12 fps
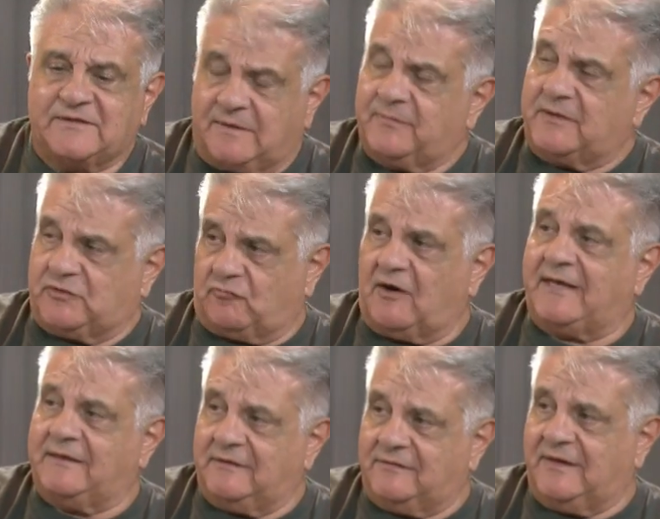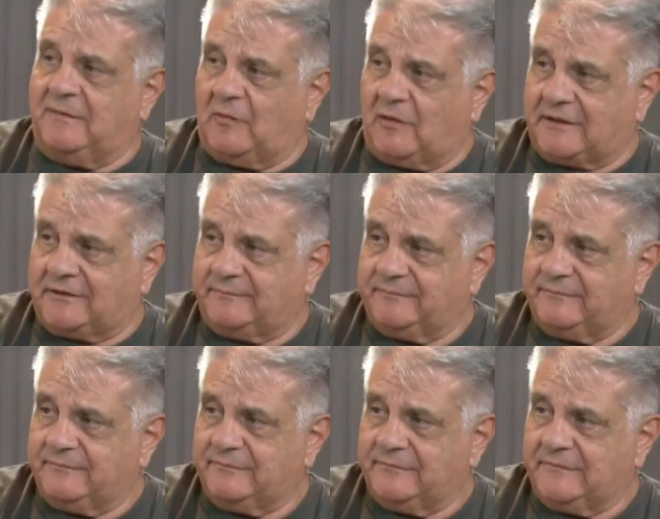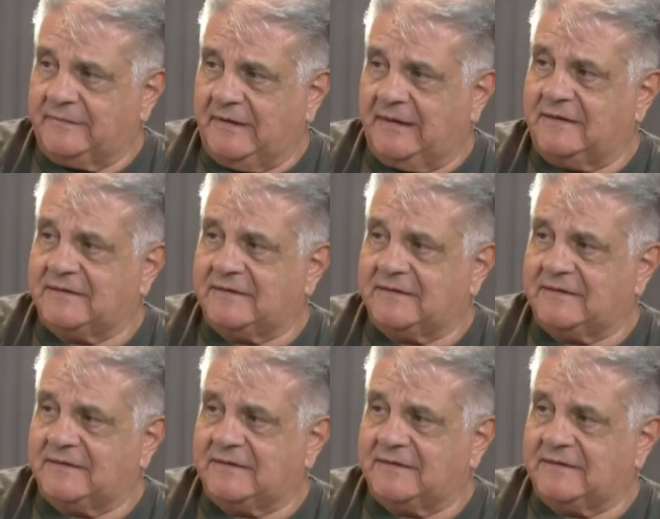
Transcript: something's rotten in Denmark. Oh, there's